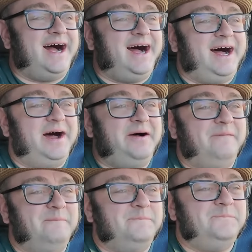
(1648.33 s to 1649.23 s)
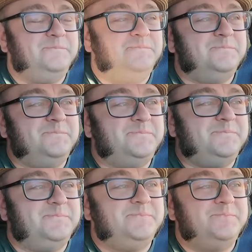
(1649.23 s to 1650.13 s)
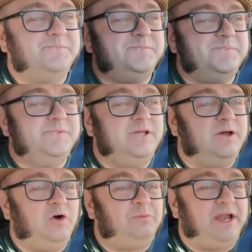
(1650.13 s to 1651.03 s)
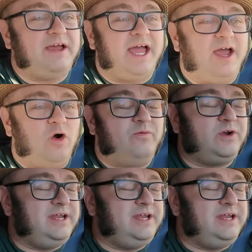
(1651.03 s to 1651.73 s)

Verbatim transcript: Um, you know, but I, I, over